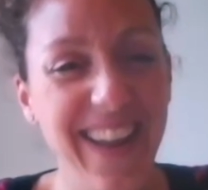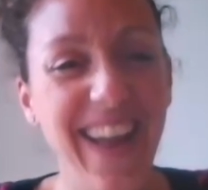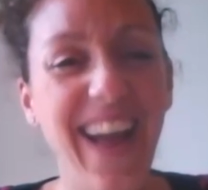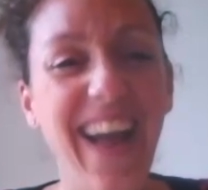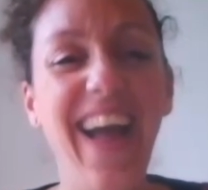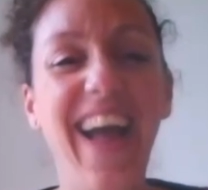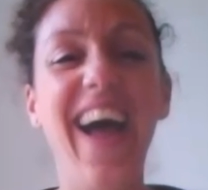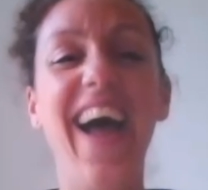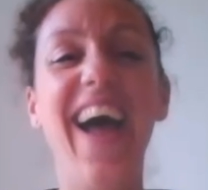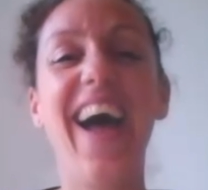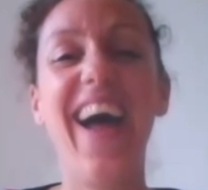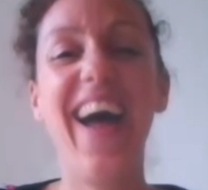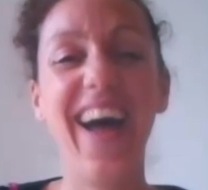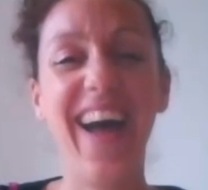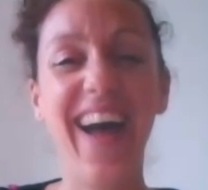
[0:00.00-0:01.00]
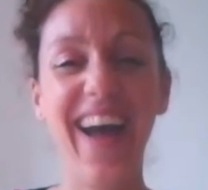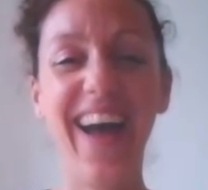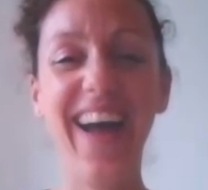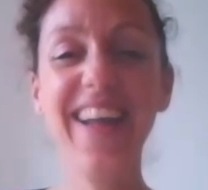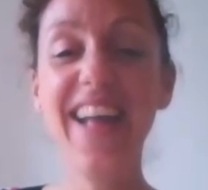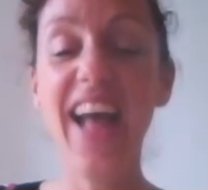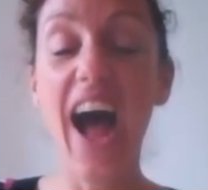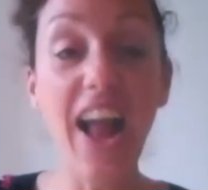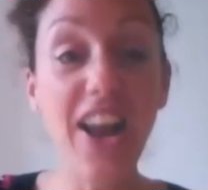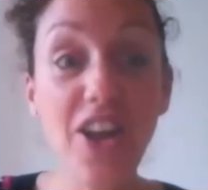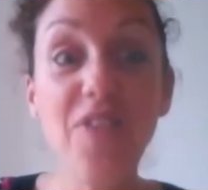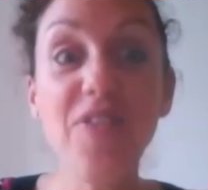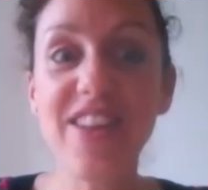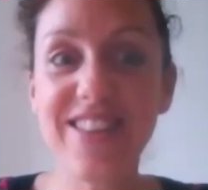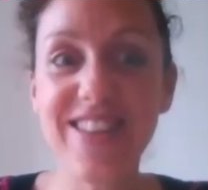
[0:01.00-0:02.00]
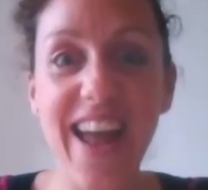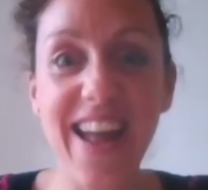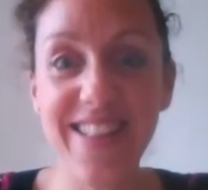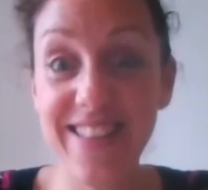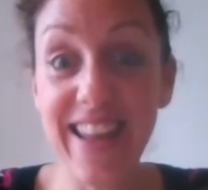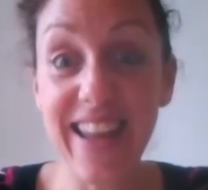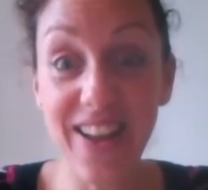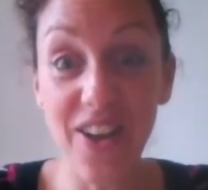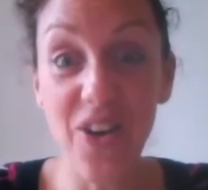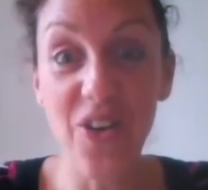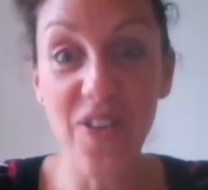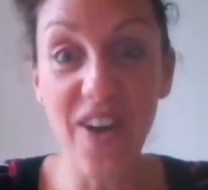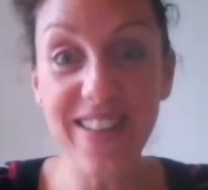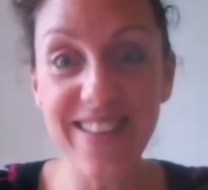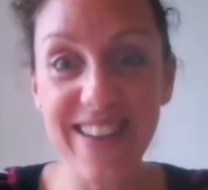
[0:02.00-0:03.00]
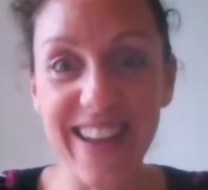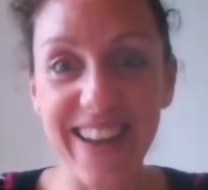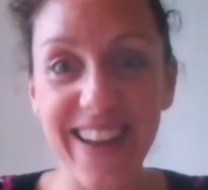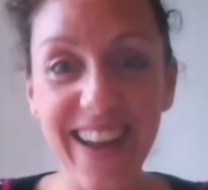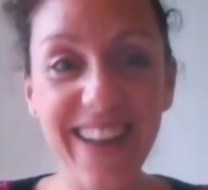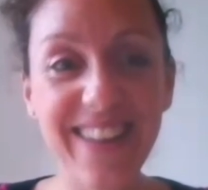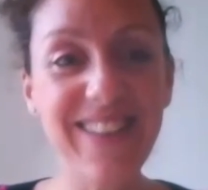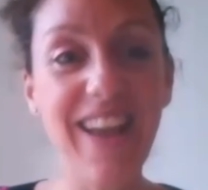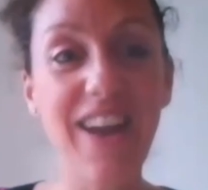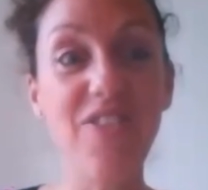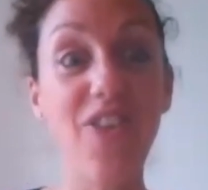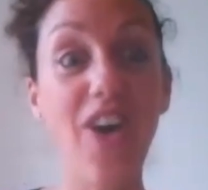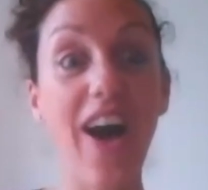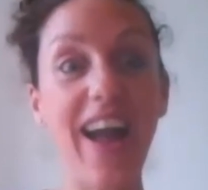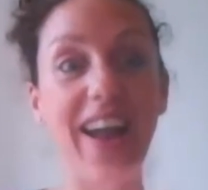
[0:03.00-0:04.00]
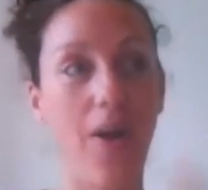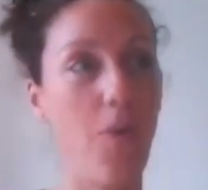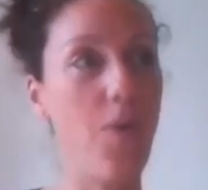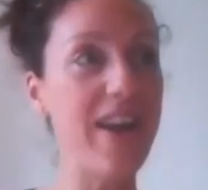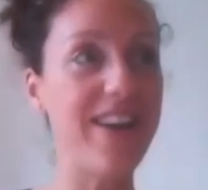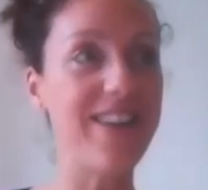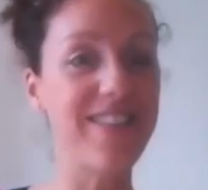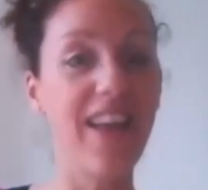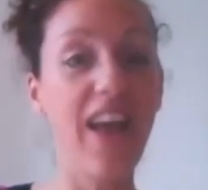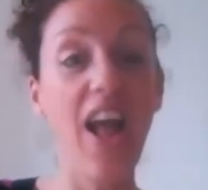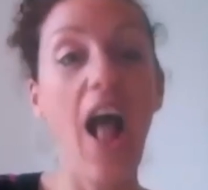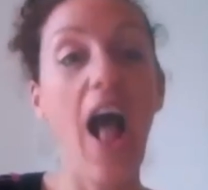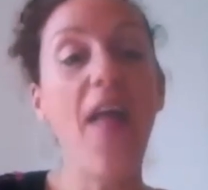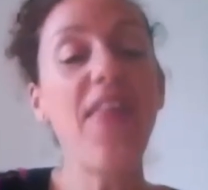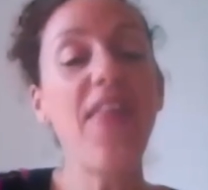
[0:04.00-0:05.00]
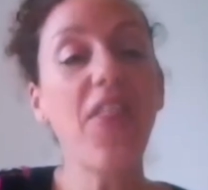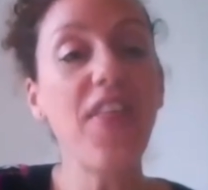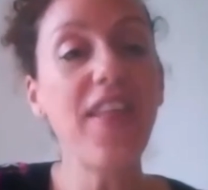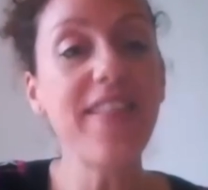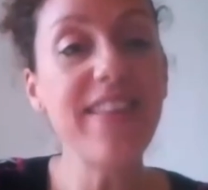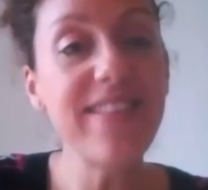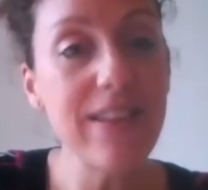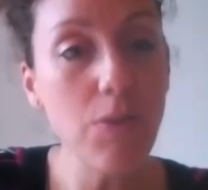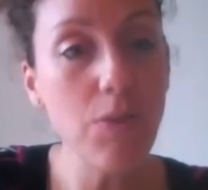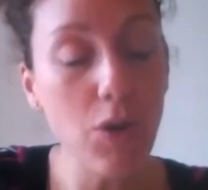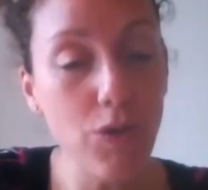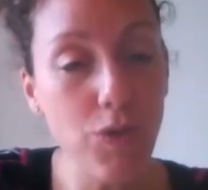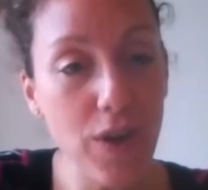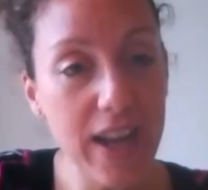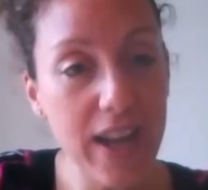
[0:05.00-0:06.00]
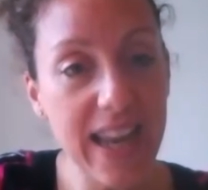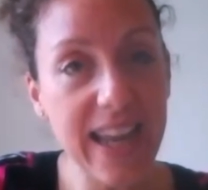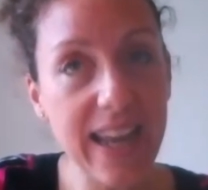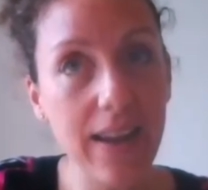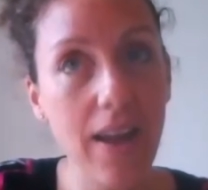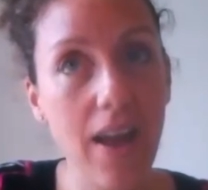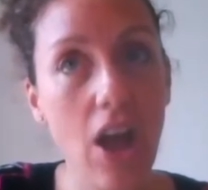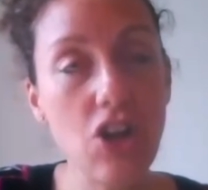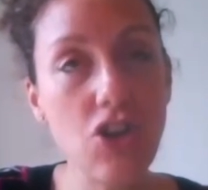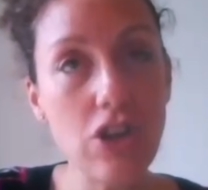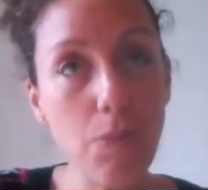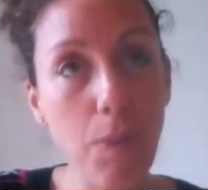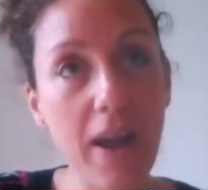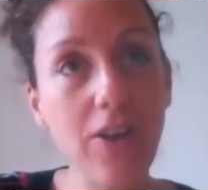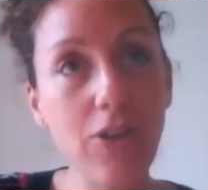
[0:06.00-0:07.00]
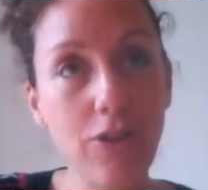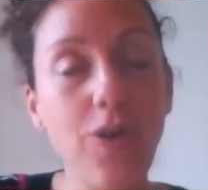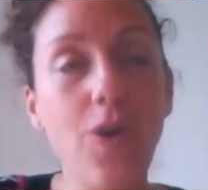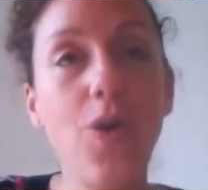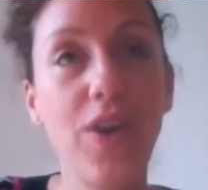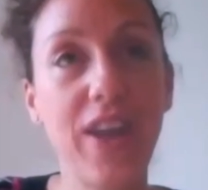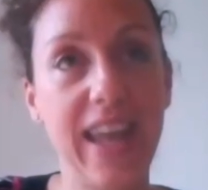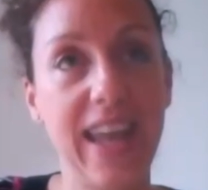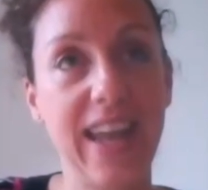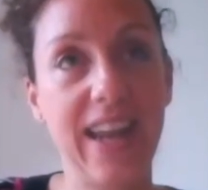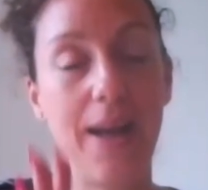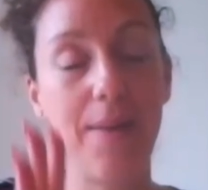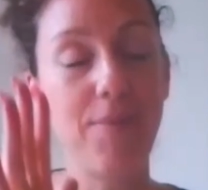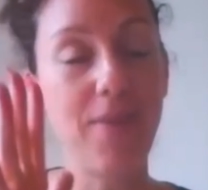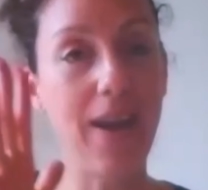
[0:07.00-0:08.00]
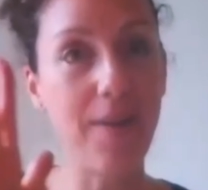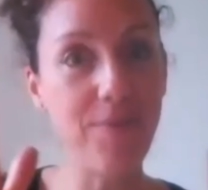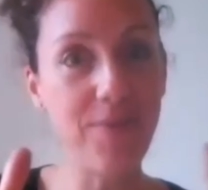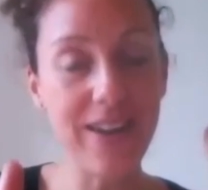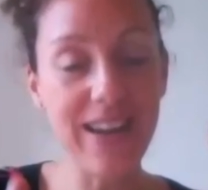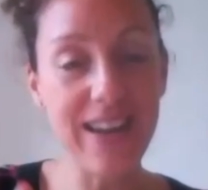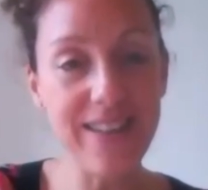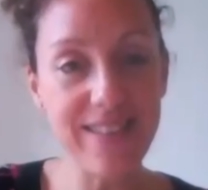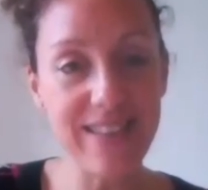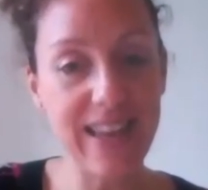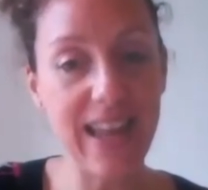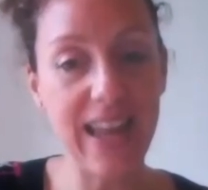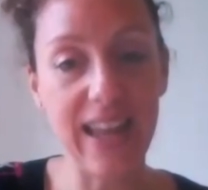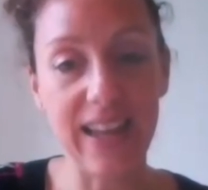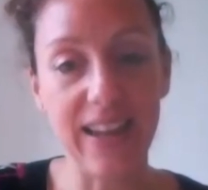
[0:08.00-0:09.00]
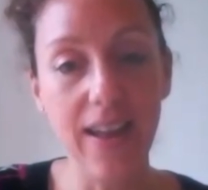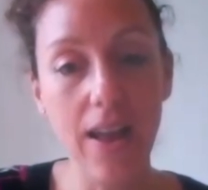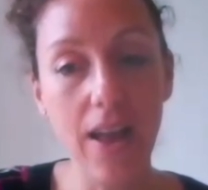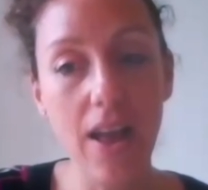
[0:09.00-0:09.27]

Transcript: I love your technique already. Right. We can, and I think this is what's really, just while you're talking and I'm listening,